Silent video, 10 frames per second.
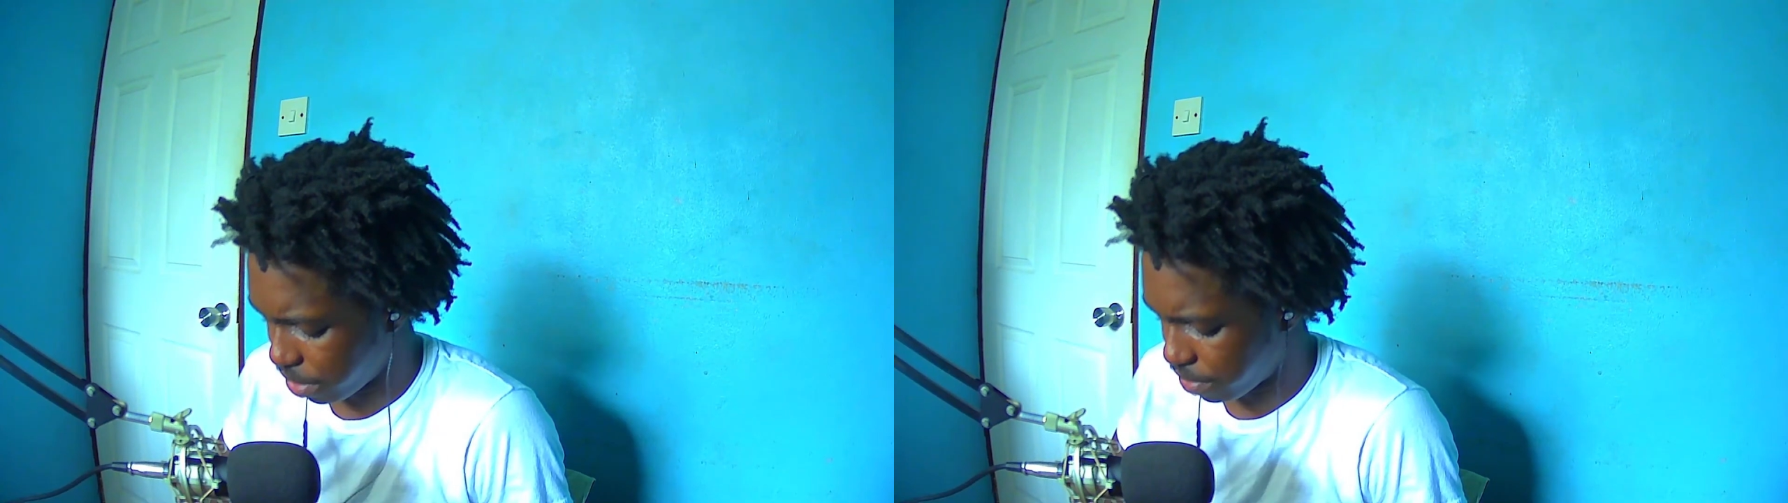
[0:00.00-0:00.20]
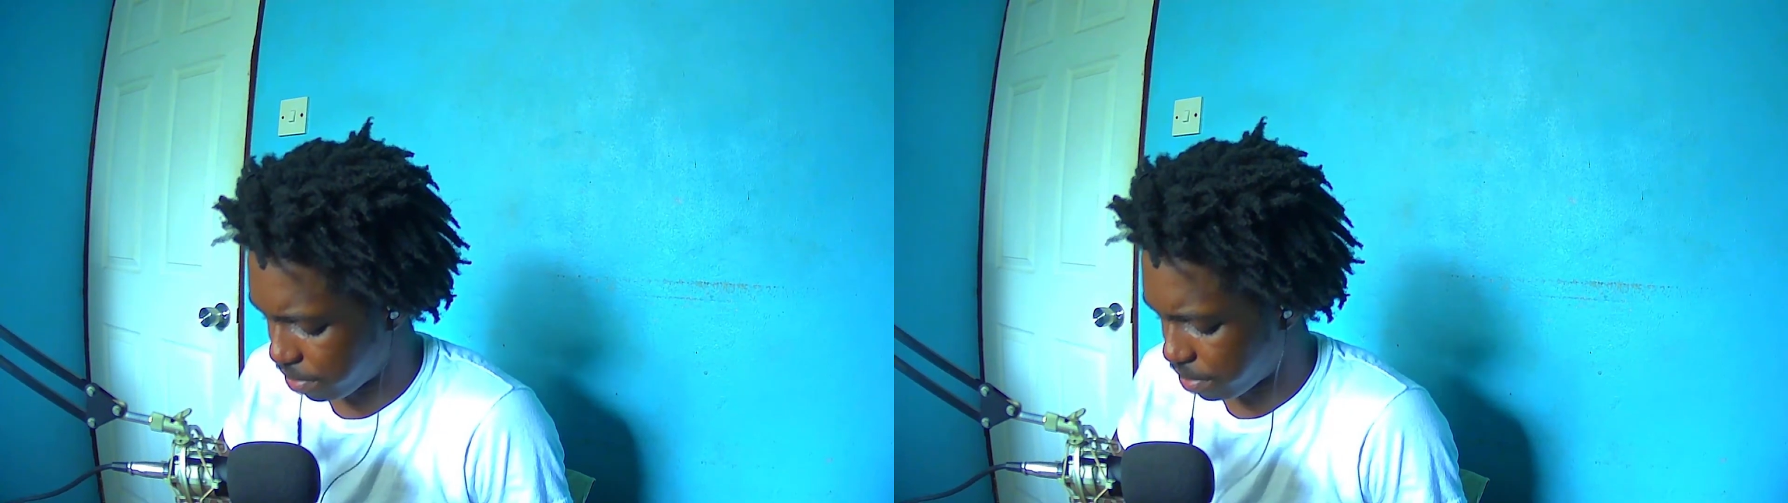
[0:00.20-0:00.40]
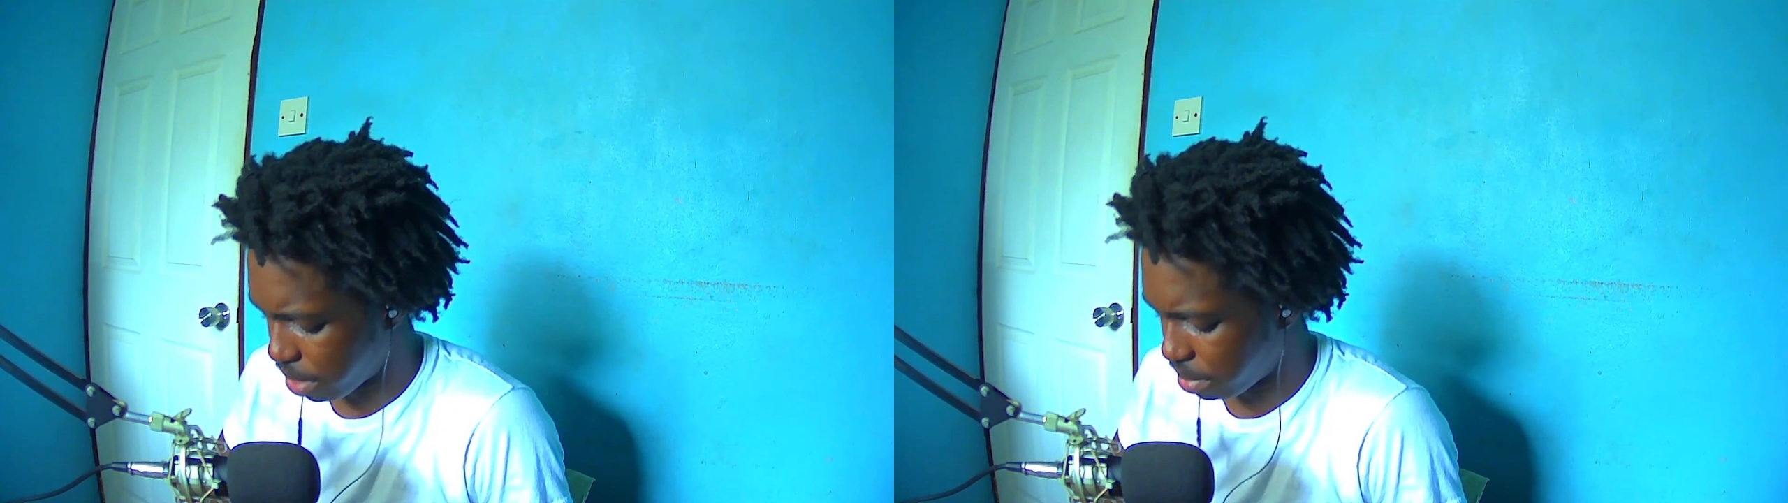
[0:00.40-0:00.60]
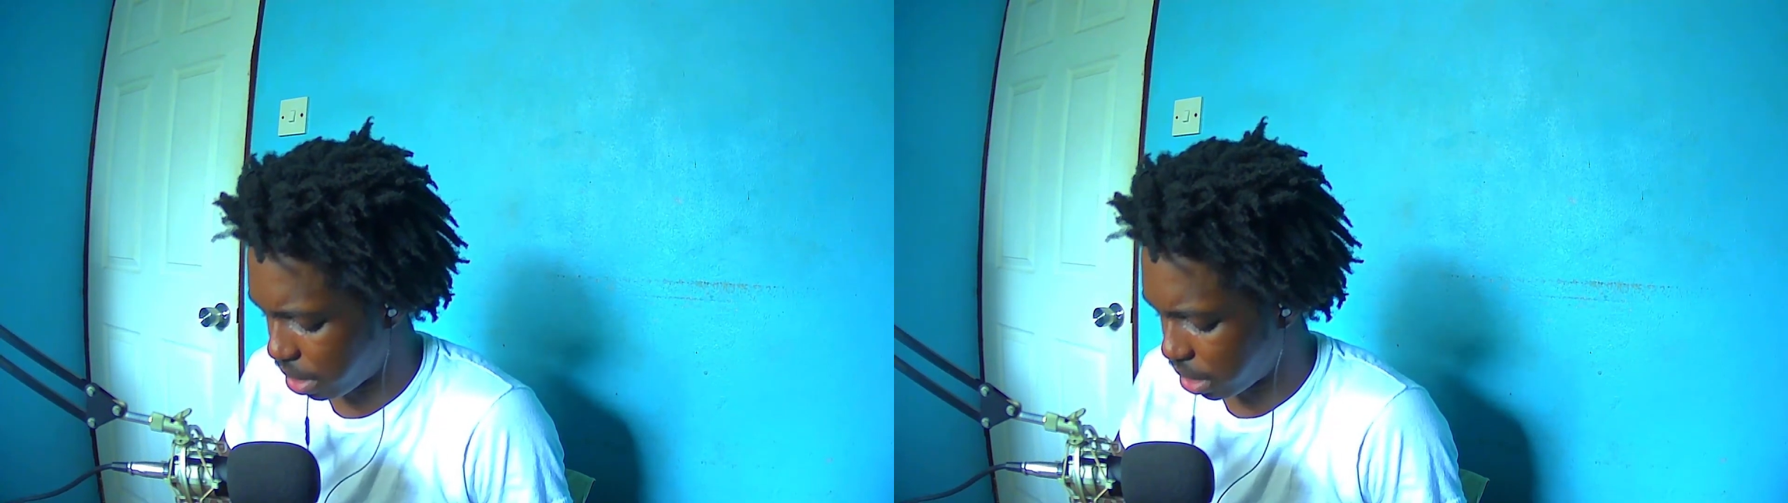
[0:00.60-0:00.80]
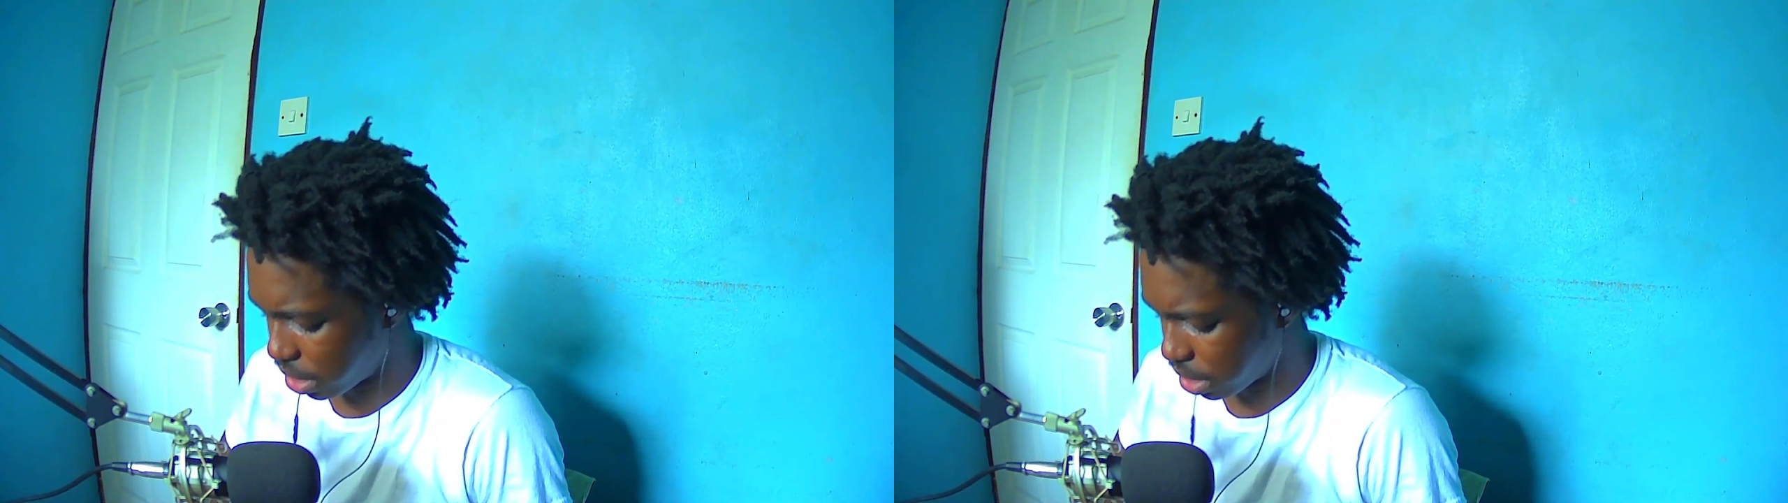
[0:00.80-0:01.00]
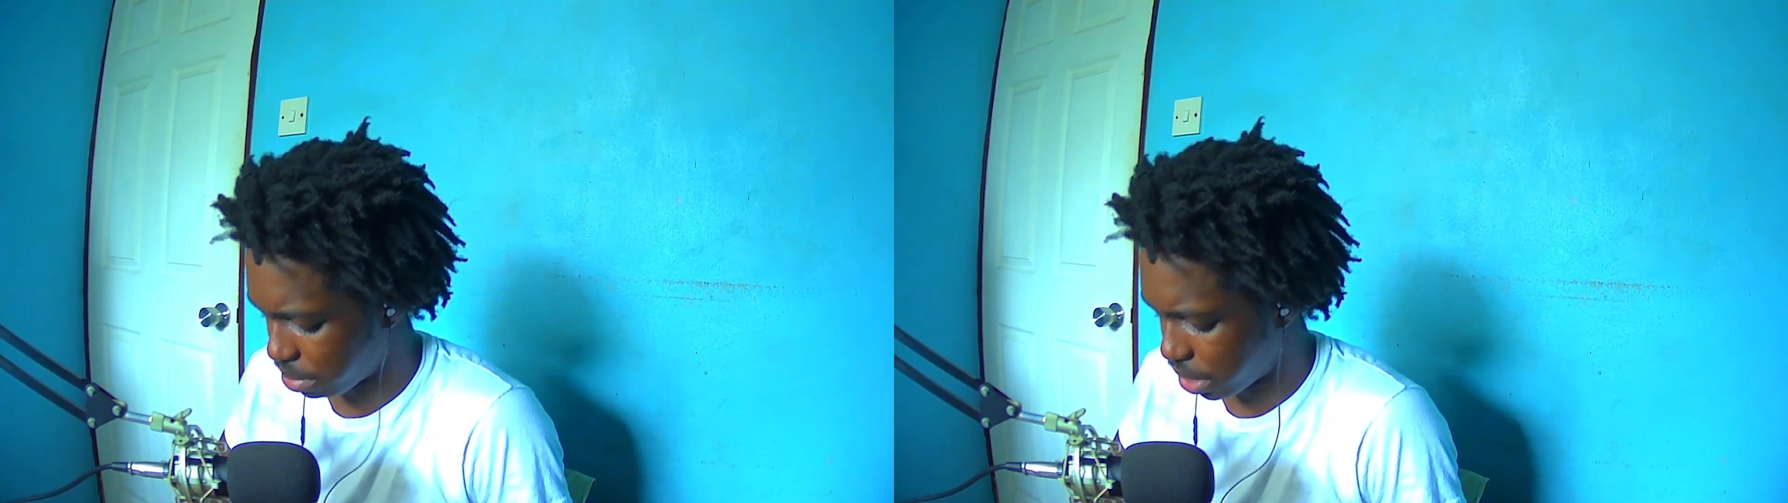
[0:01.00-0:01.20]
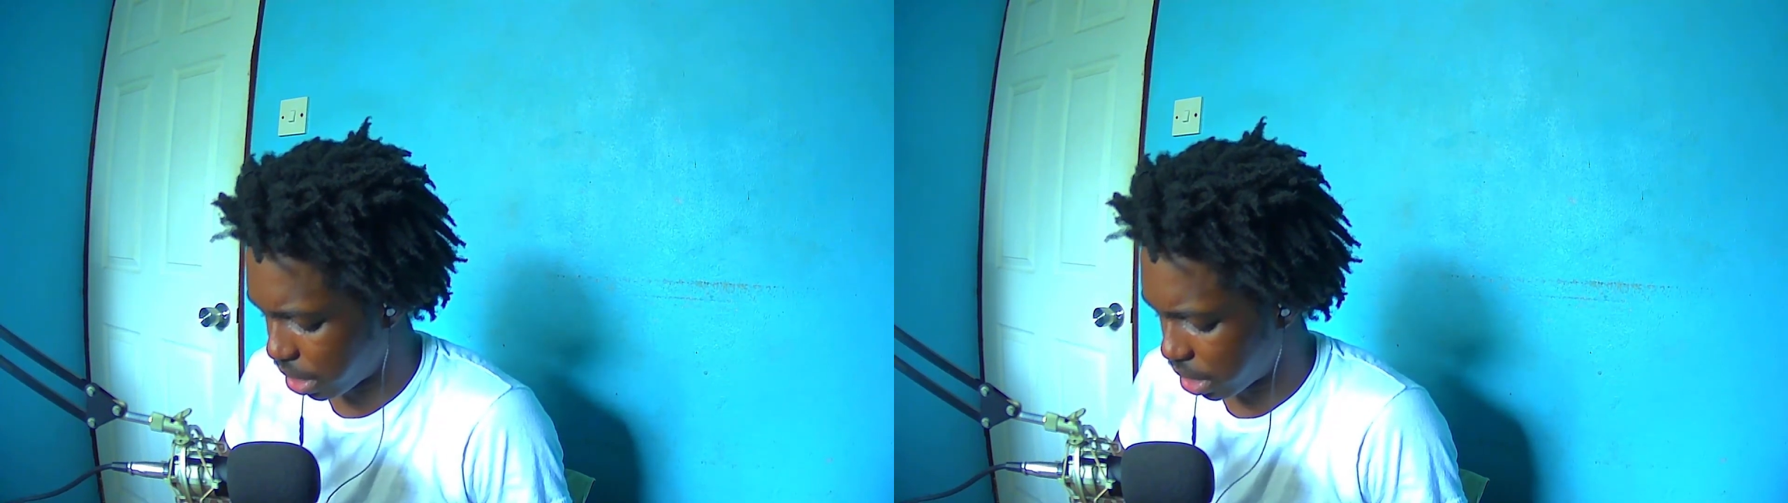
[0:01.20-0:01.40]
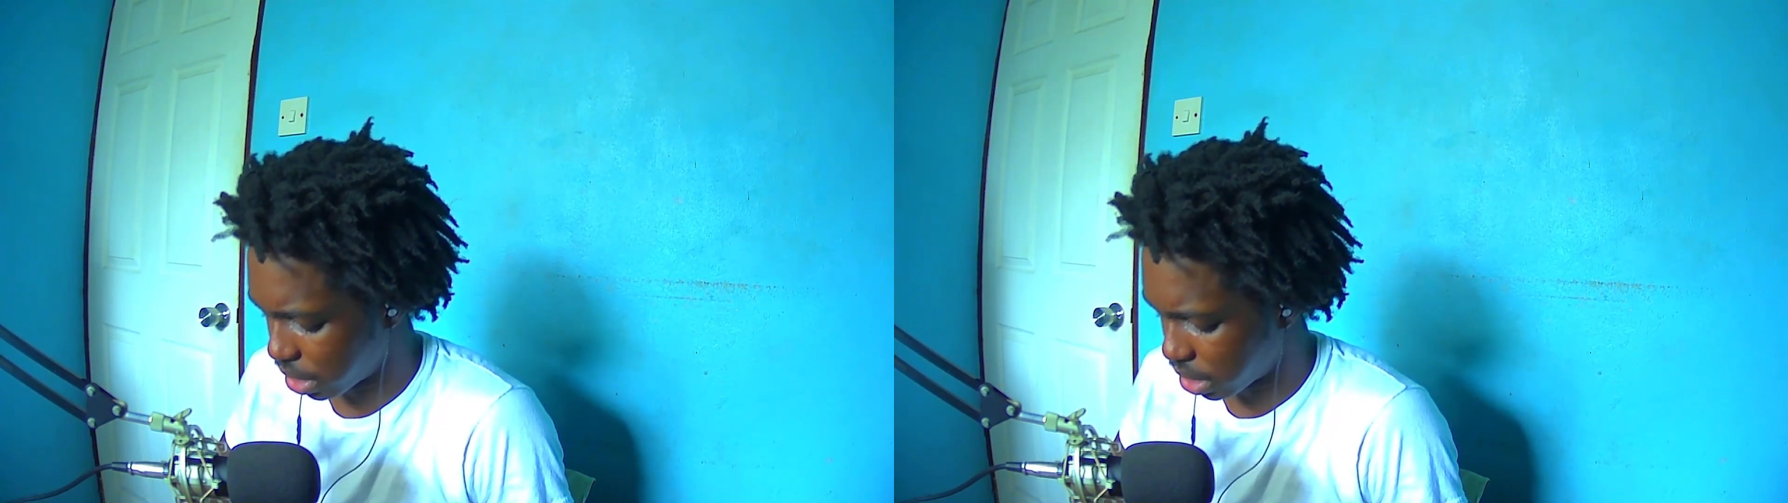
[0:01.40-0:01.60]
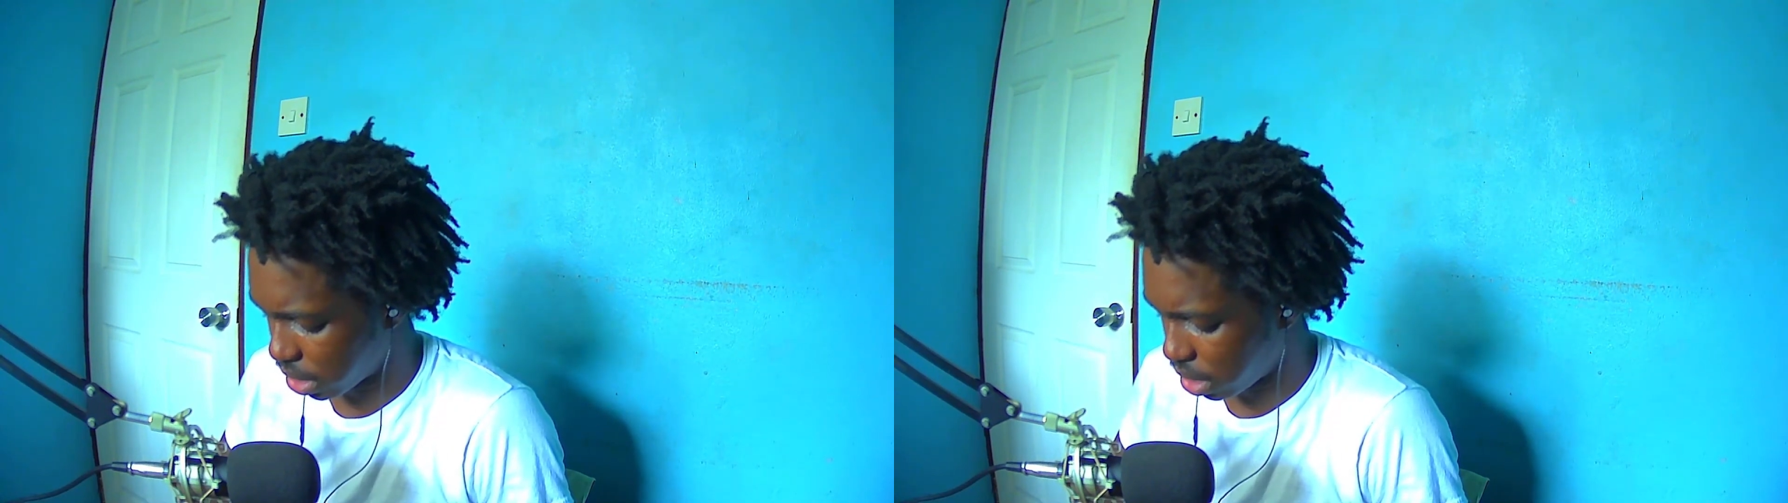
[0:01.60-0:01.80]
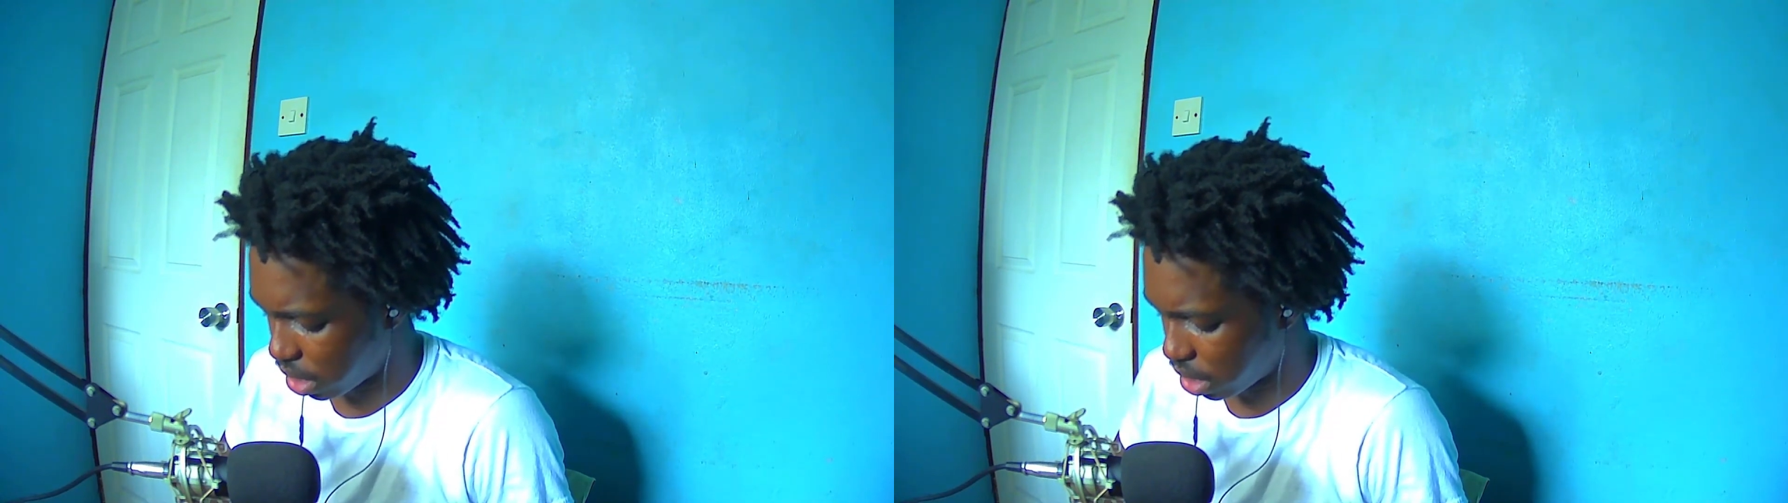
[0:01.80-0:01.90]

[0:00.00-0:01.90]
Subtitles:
families and peers is